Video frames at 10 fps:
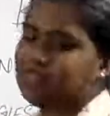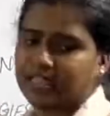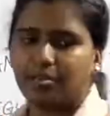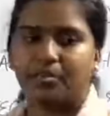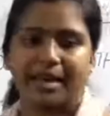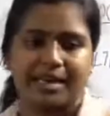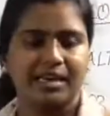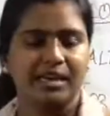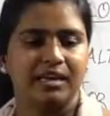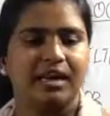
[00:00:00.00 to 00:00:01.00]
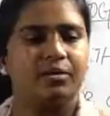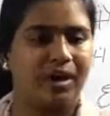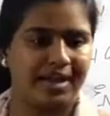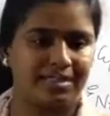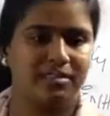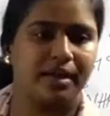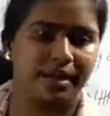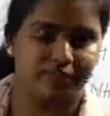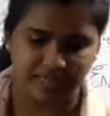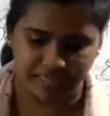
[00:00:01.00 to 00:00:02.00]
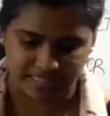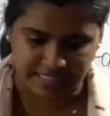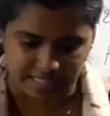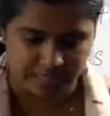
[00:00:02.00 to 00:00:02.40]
medical advices whenever it is needed.